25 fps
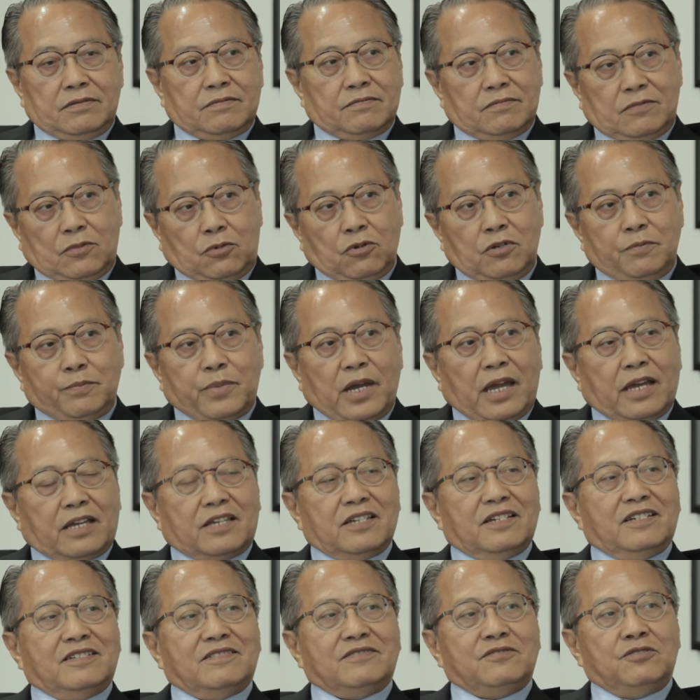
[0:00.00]
Going
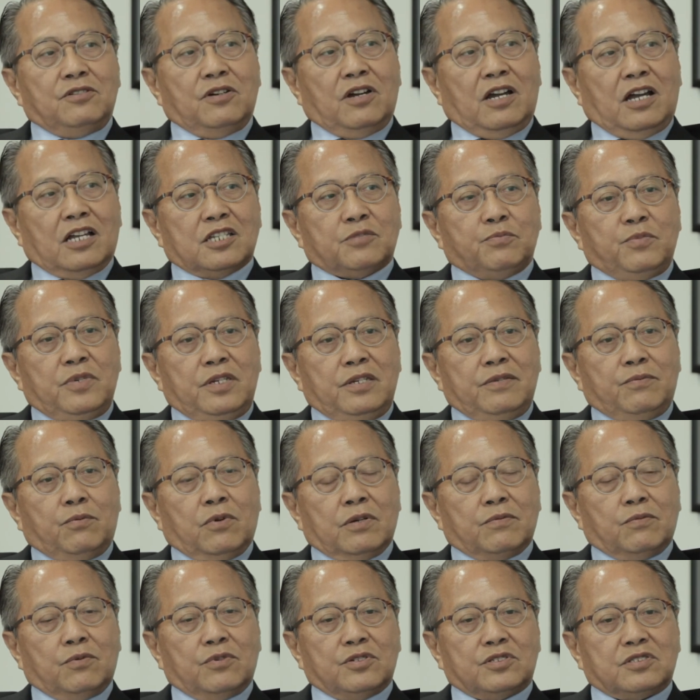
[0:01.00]
back, you asked me
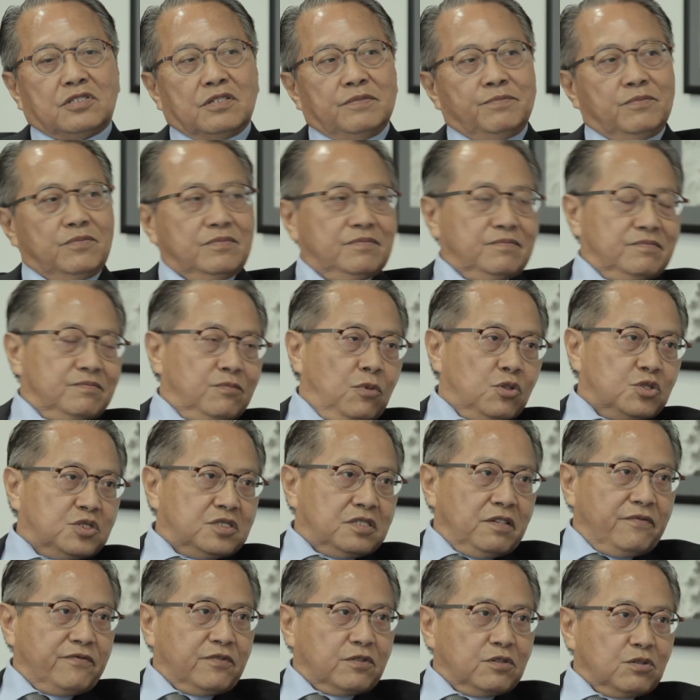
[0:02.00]
what was the most
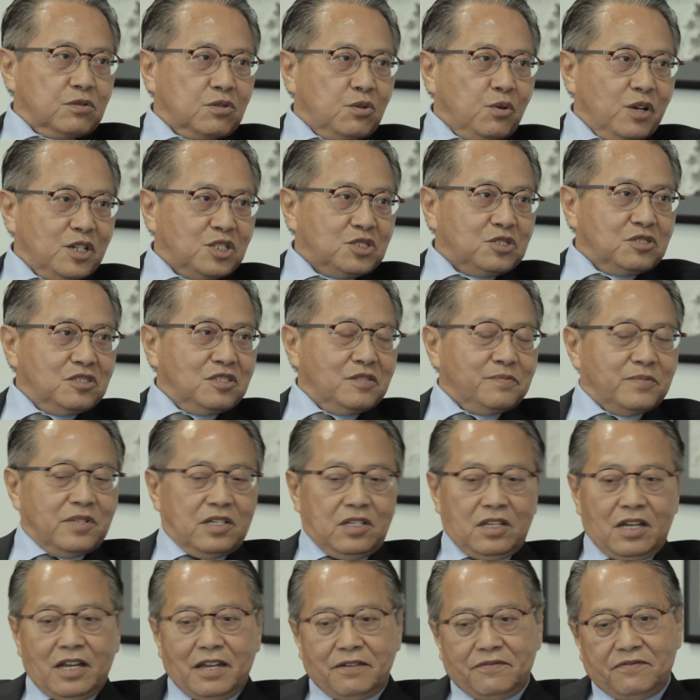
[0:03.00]
difficult question in my
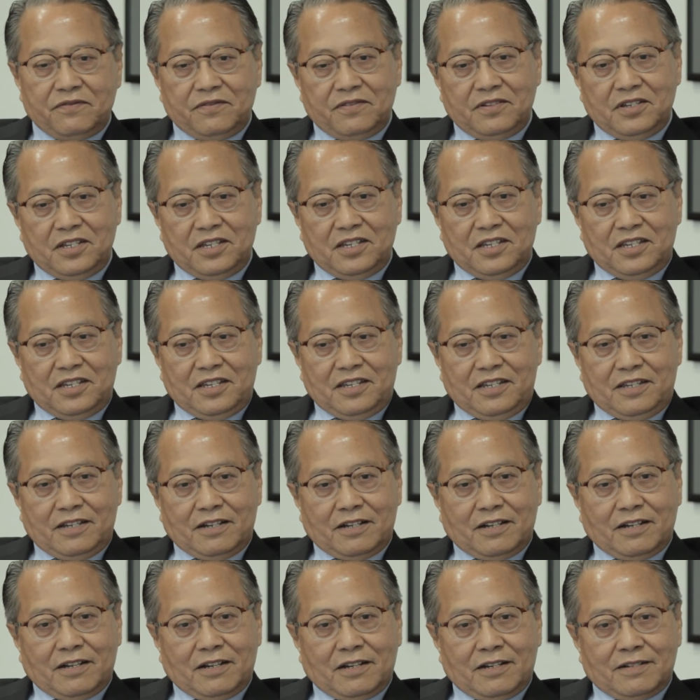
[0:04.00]
life.
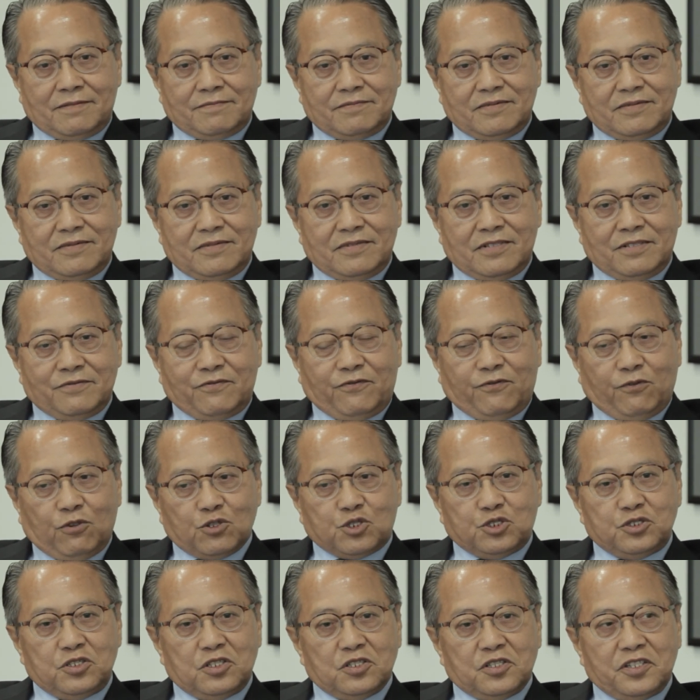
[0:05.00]

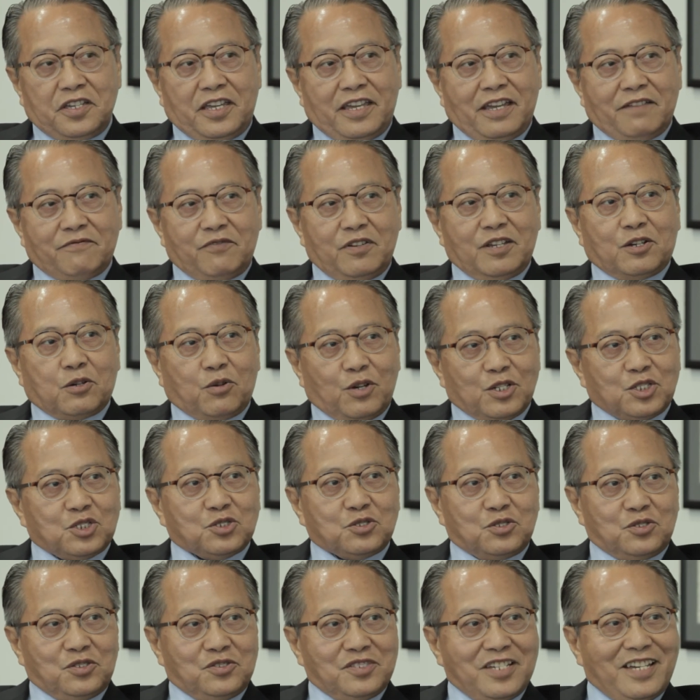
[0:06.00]
Unfortunately, every
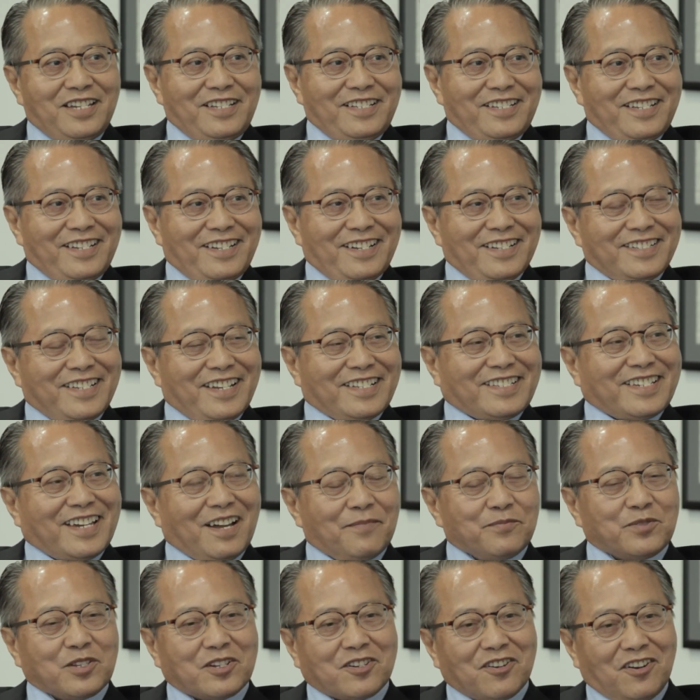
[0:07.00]
question that
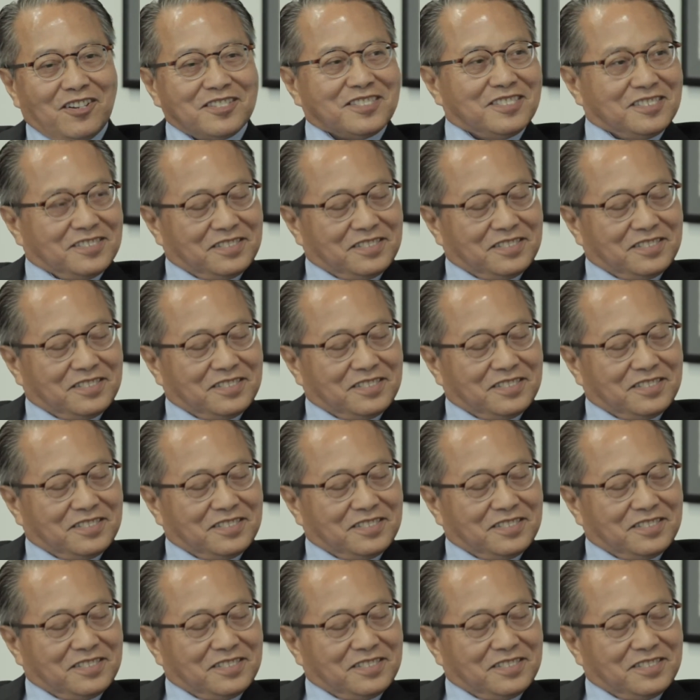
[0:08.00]
comes across is